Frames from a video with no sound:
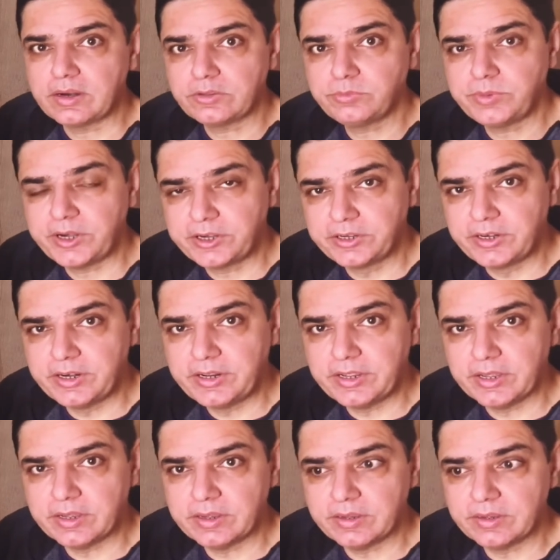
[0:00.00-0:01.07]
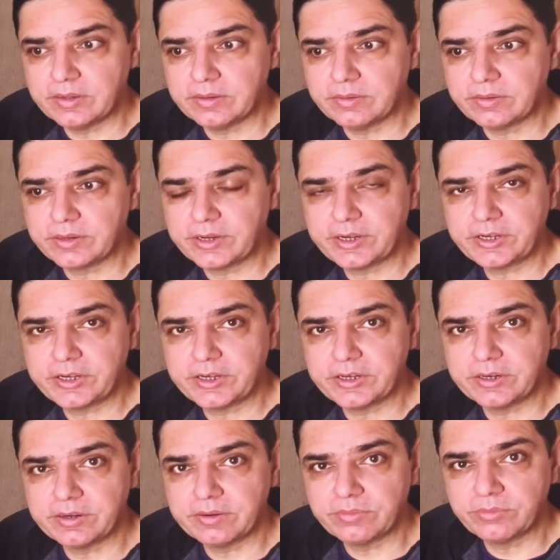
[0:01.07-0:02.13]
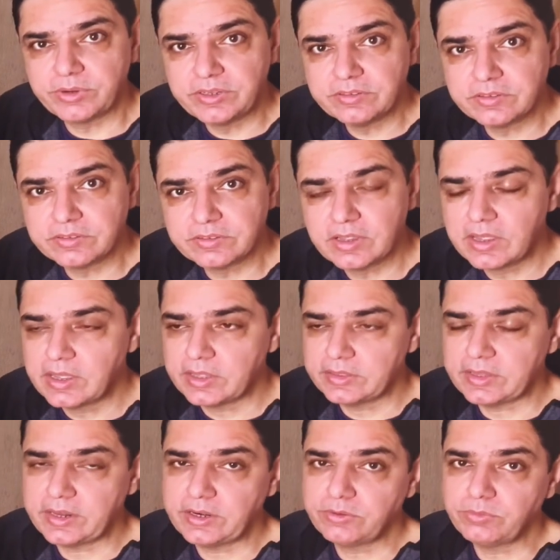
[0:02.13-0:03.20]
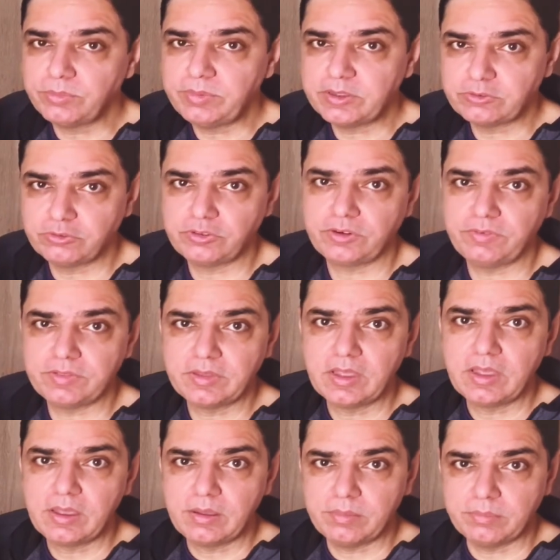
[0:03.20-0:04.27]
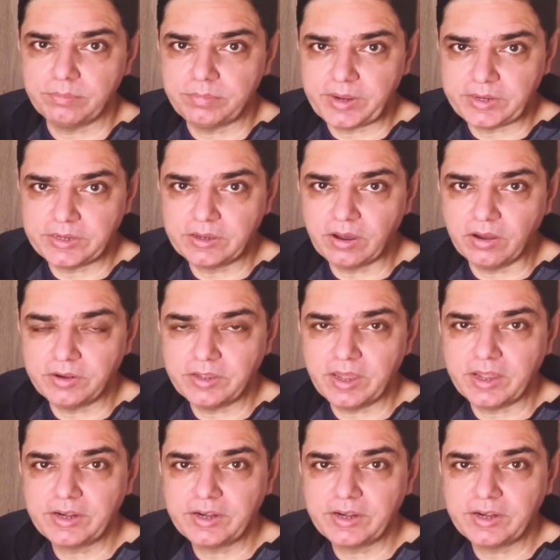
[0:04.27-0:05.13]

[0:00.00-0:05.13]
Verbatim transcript: respiratory uh, related uh, reasons then it would be associated with bradycardia.